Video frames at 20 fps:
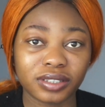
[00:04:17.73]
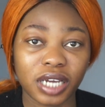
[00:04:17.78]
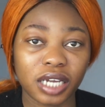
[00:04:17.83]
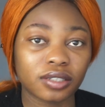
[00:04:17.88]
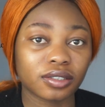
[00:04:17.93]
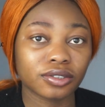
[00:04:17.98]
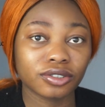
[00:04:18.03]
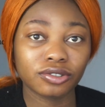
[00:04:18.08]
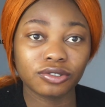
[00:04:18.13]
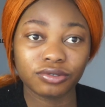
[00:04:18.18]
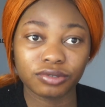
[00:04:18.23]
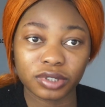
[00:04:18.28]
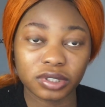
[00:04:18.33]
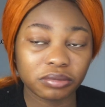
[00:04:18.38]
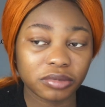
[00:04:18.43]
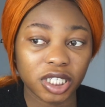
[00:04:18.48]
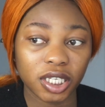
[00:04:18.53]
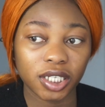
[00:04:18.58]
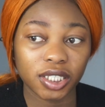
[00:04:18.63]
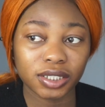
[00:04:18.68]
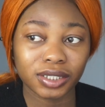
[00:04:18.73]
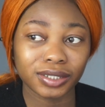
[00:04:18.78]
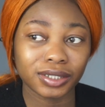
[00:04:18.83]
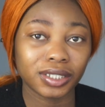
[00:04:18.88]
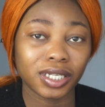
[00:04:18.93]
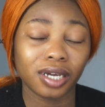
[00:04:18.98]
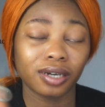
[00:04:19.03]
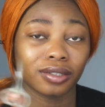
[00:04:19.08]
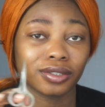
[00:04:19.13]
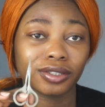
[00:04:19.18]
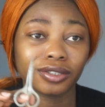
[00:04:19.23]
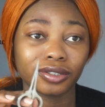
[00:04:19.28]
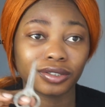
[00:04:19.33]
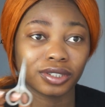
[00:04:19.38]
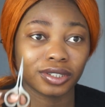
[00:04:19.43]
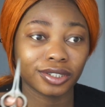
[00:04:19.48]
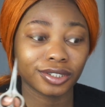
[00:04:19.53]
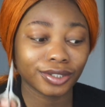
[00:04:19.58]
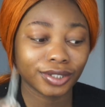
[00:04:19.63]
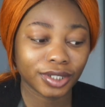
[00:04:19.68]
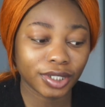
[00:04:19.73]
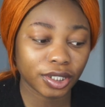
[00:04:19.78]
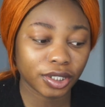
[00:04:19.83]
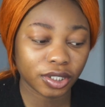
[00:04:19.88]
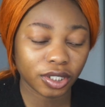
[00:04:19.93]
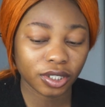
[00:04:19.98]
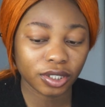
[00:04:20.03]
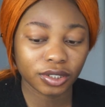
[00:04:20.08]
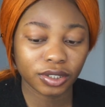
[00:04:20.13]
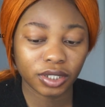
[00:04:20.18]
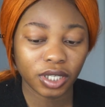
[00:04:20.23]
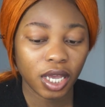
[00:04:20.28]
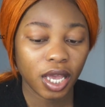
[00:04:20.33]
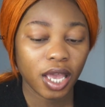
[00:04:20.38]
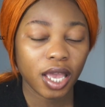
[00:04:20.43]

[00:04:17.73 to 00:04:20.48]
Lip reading: I don't trim anything else using the scissors.